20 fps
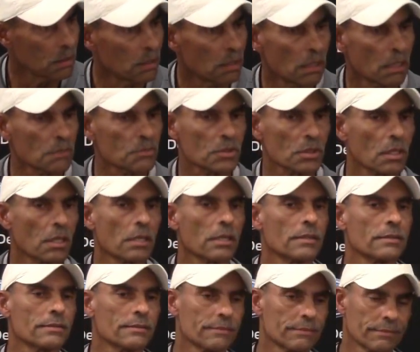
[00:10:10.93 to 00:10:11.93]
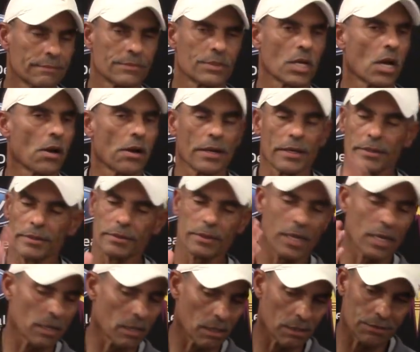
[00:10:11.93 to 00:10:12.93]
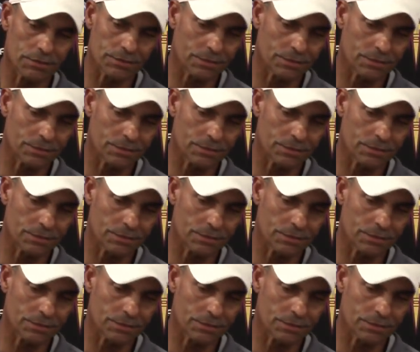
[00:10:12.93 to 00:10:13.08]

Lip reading: Yeah, I'm sorry. Sorry, got off.